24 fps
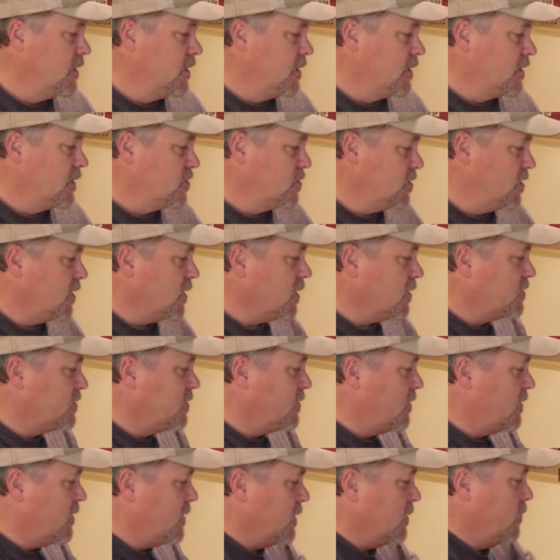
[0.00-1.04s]
Because you can go
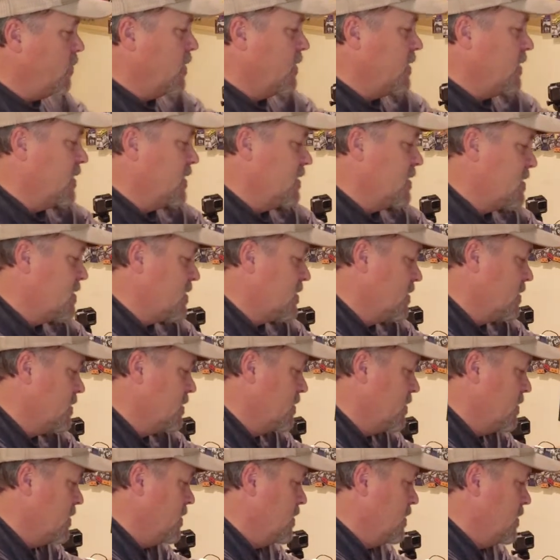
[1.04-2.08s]
too thin with these,
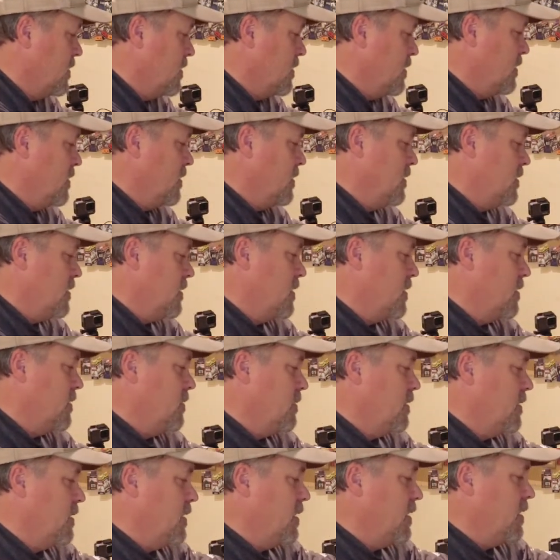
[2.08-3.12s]
you
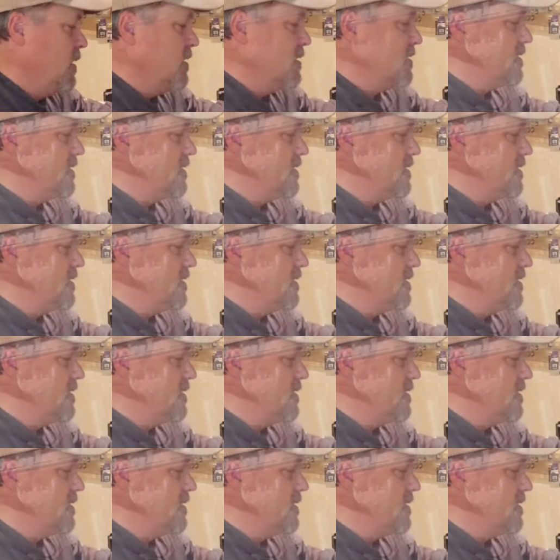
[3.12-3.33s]
know. And it's